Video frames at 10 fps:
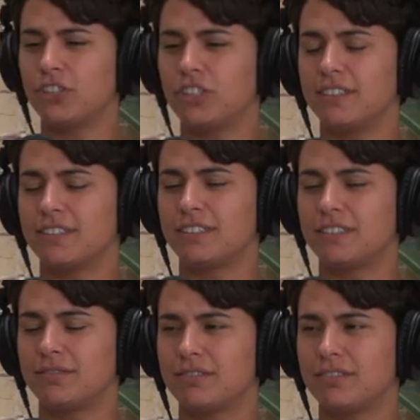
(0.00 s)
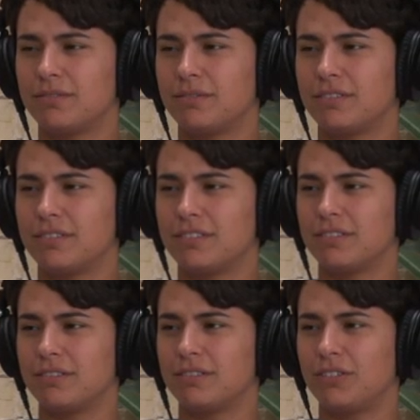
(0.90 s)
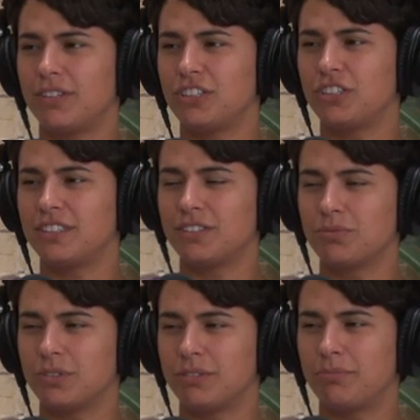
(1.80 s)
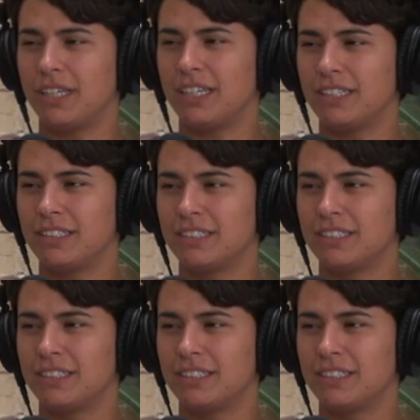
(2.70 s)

Jesus? Do you think Jesus would be?